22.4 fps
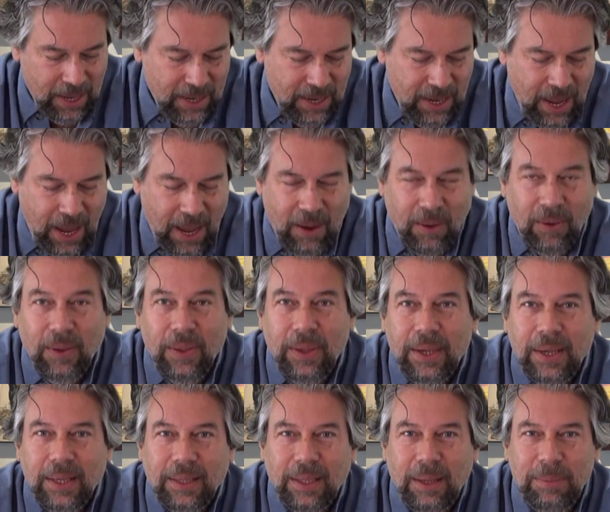Now,
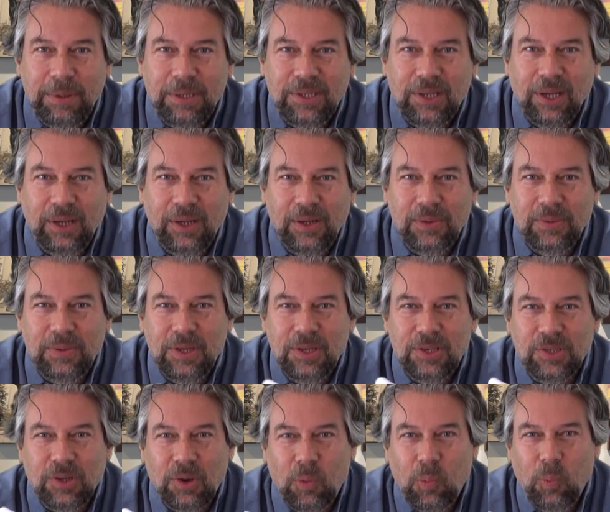let me tell you,
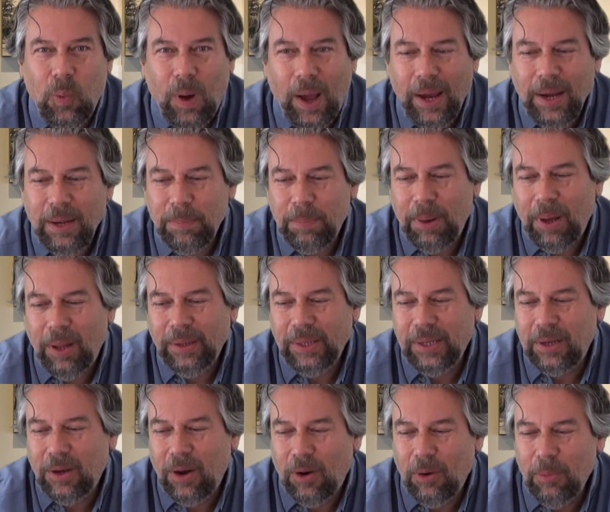these are white
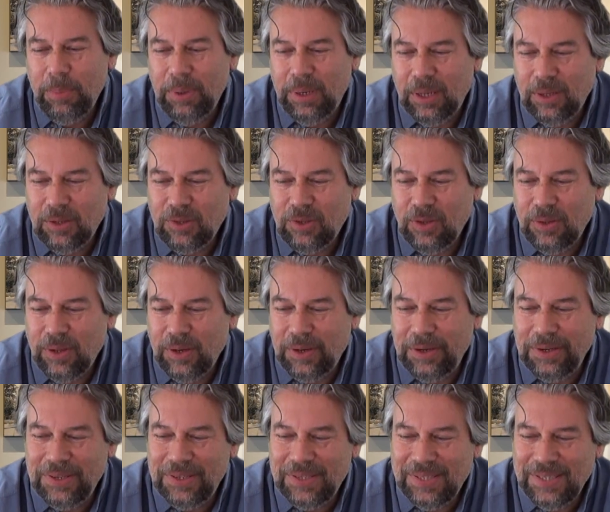polycarbonate, so they're
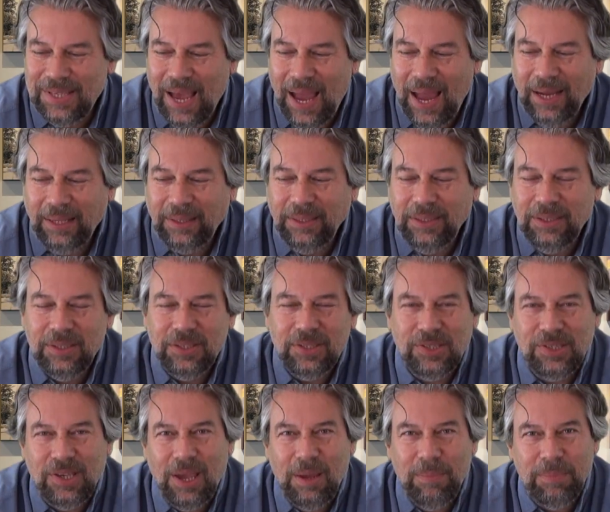exactly the
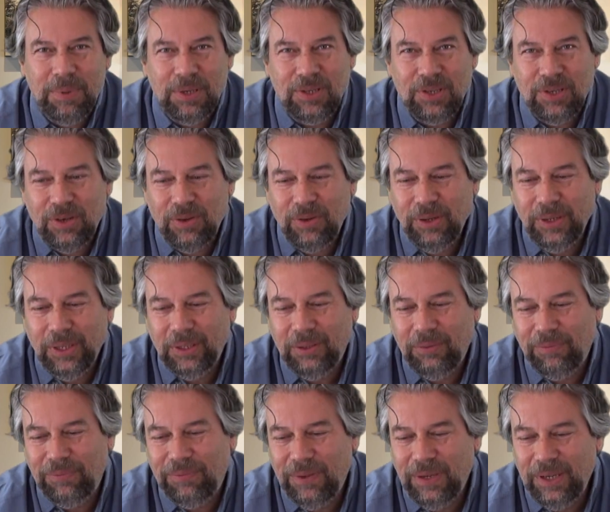same
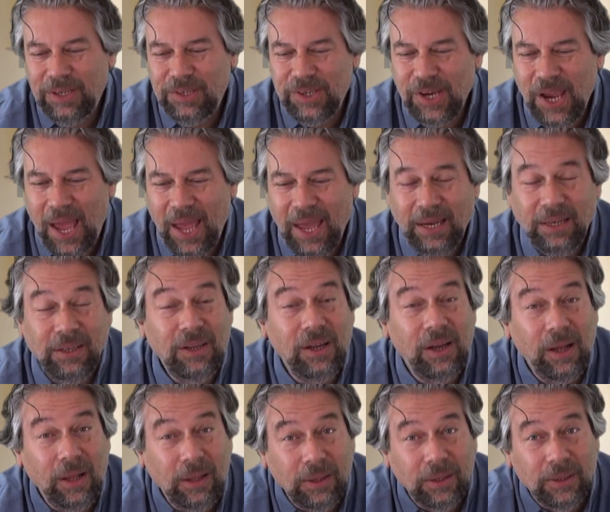material, finish, and
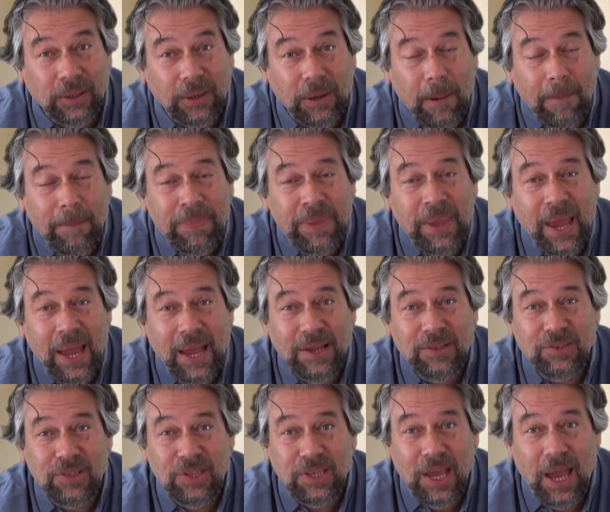color
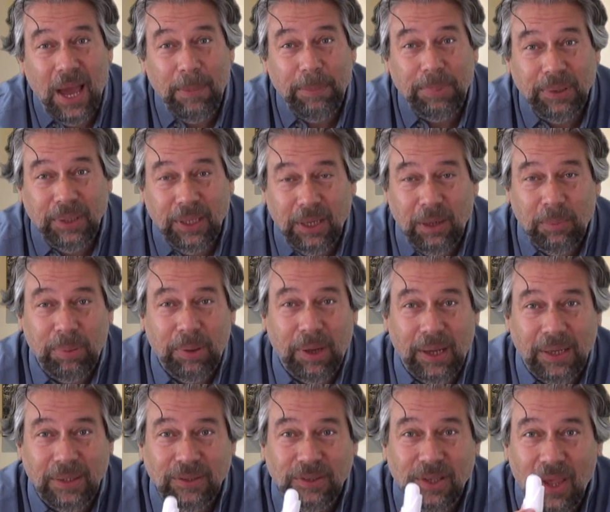as the Apple
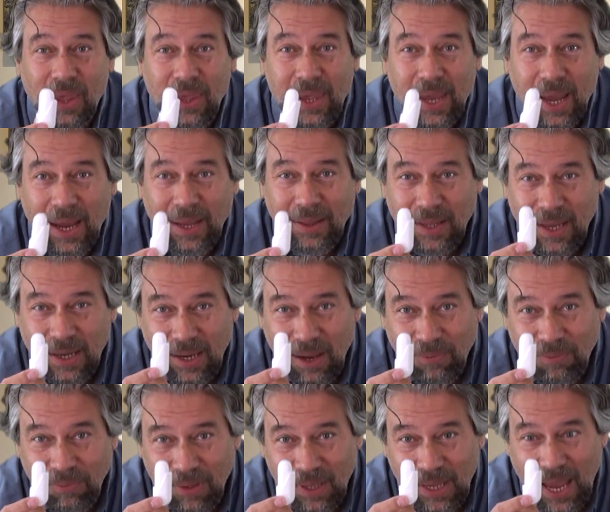AirPods. And they
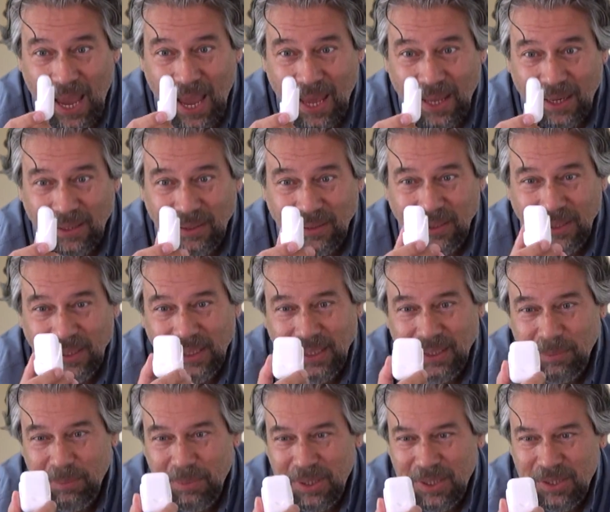definitely add a
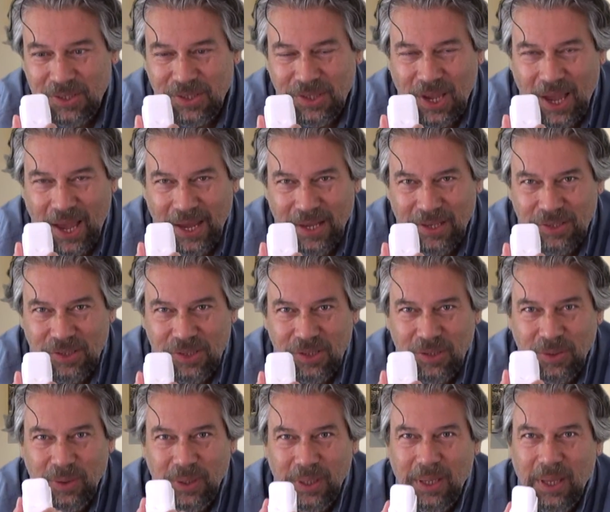little bit of size
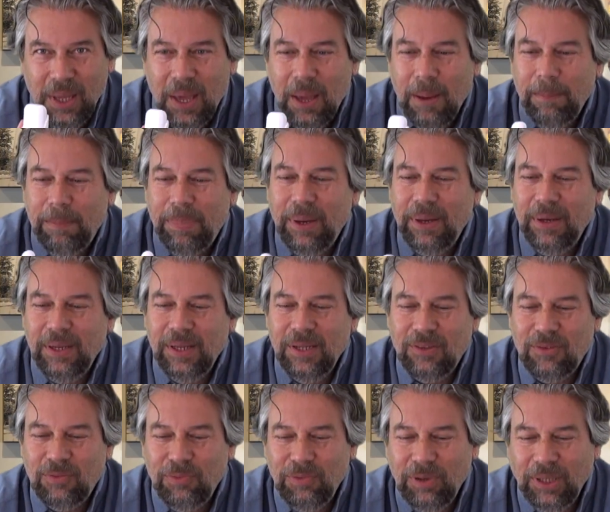to it, but
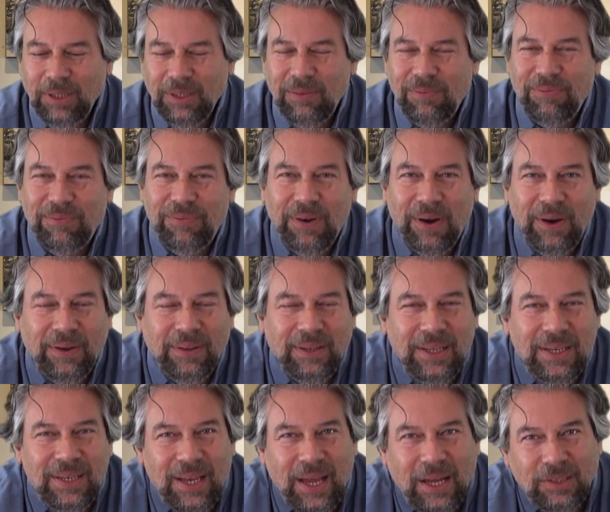it's really
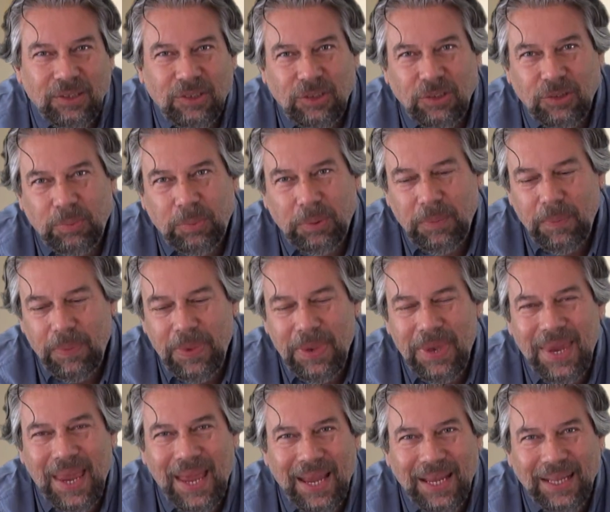fairly
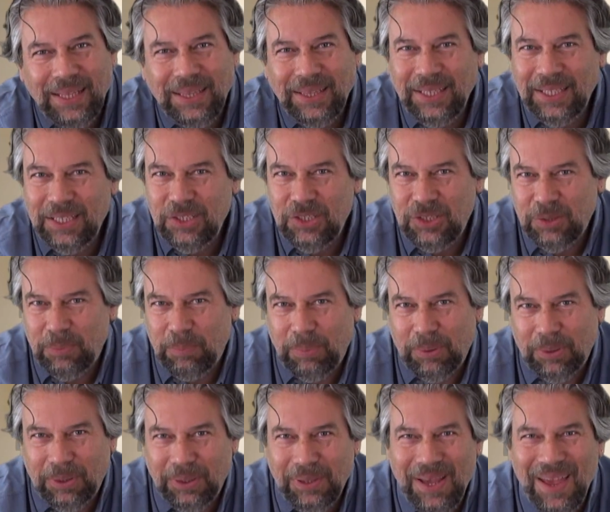
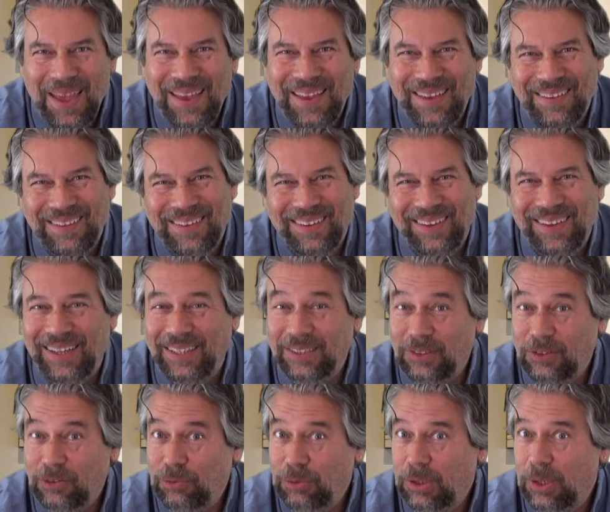negligible.
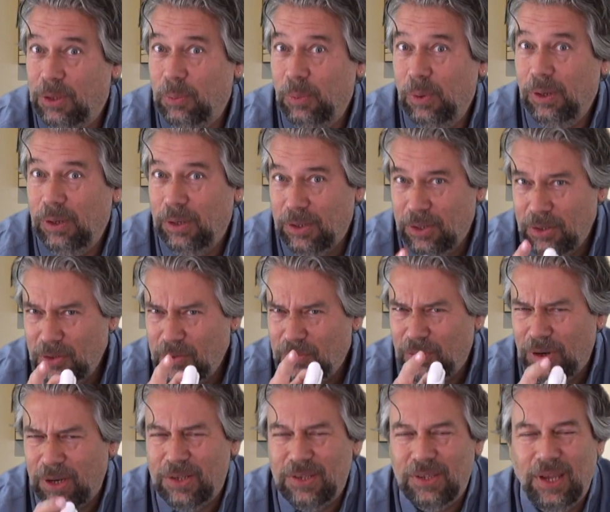That's a tricky word, you
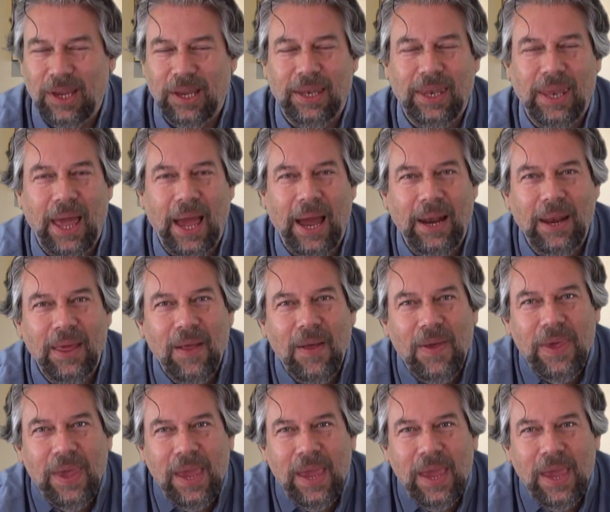try saying that.